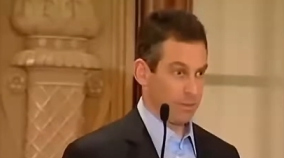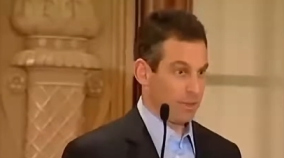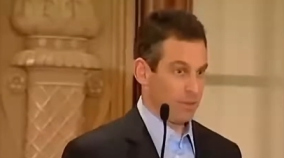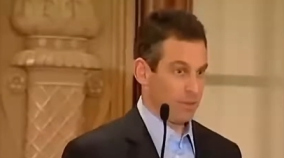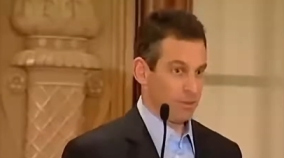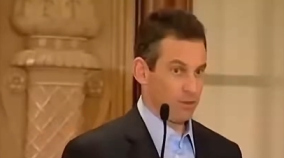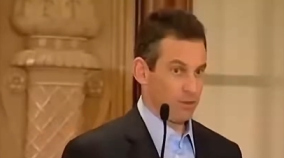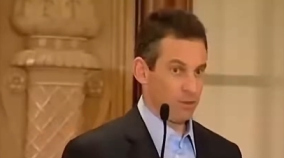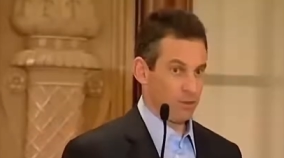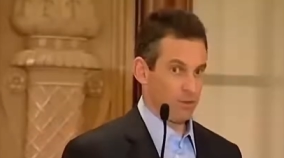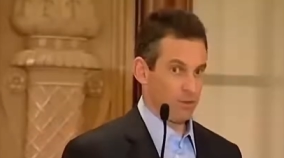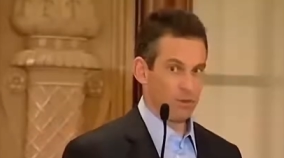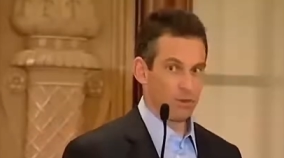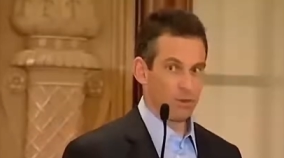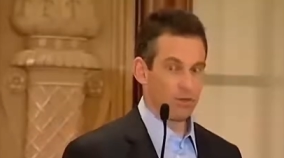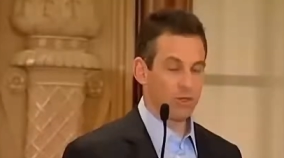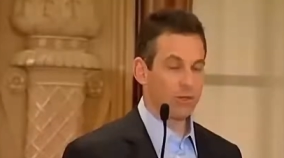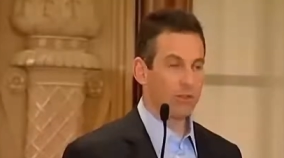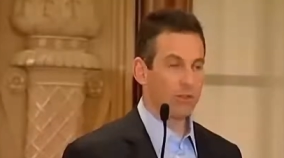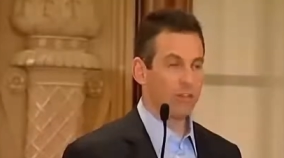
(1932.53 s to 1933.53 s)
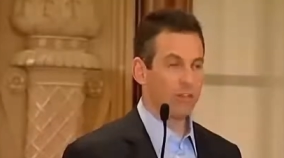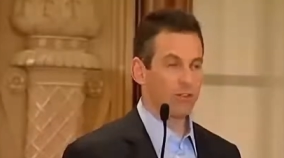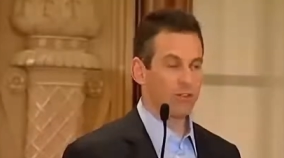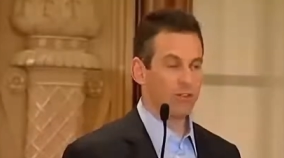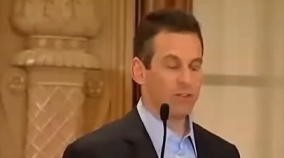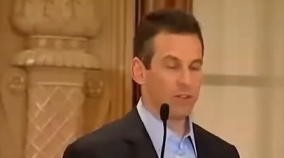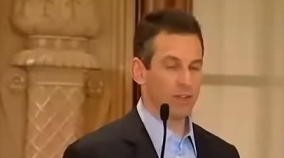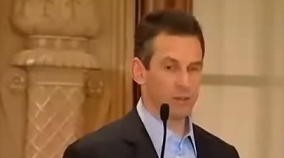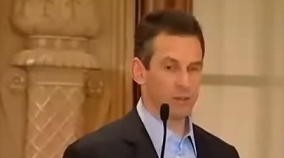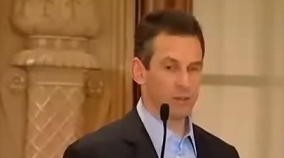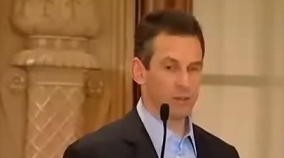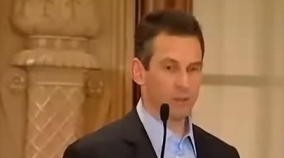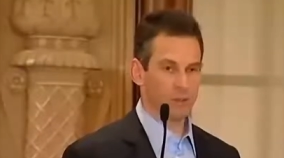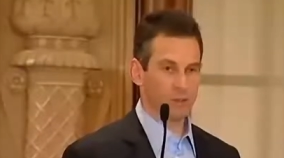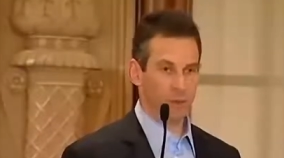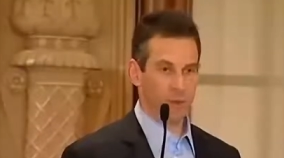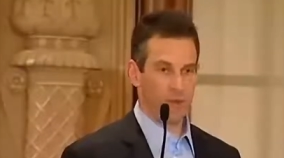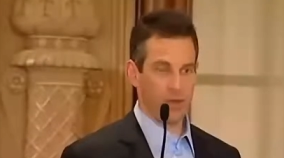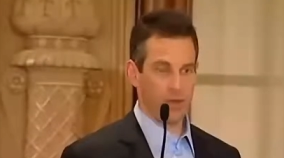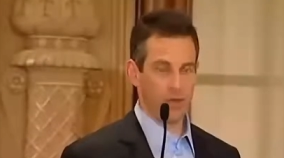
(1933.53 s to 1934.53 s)
I mean, you just couldn't make sense of
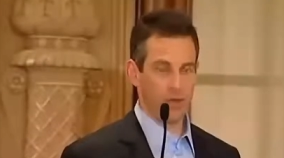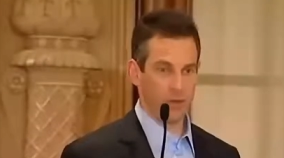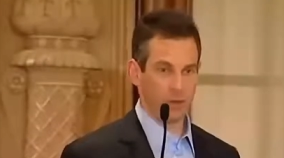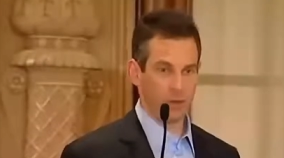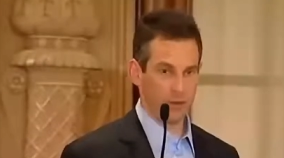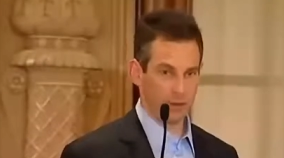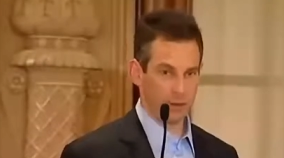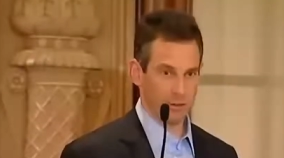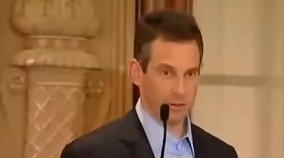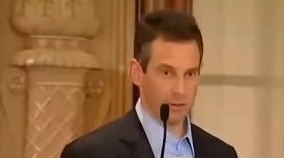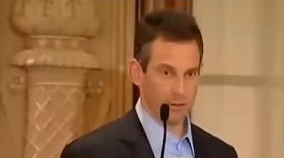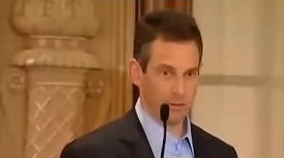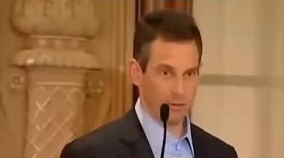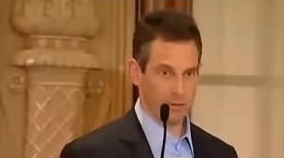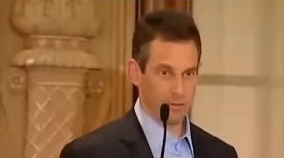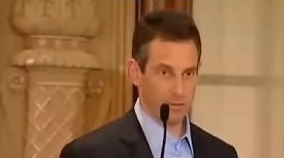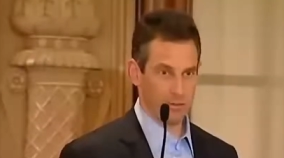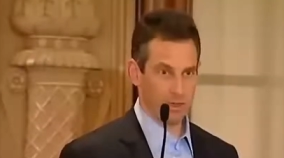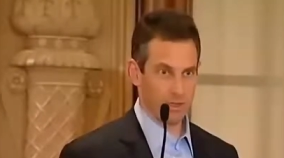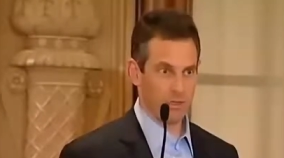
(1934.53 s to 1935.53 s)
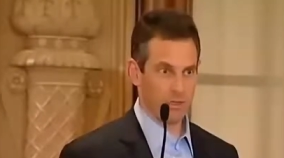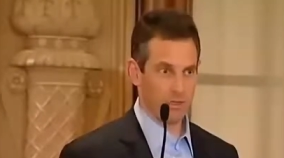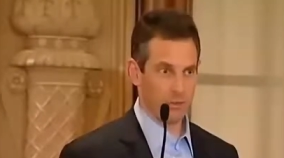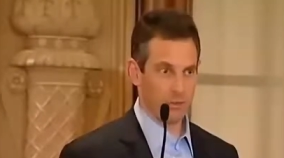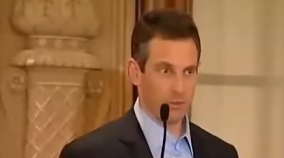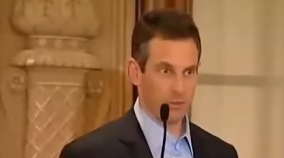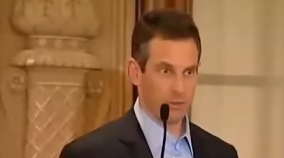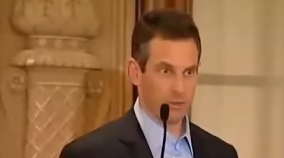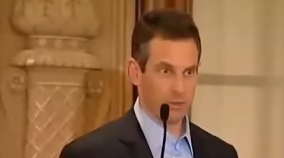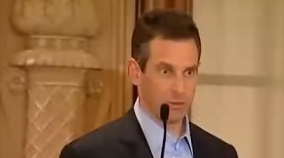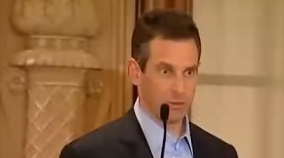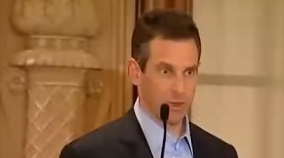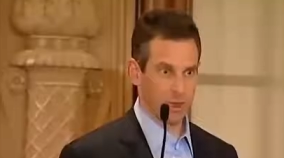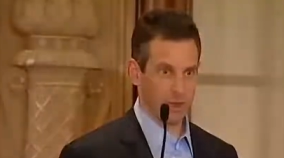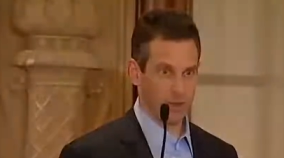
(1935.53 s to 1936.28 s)
his behavior in terms of his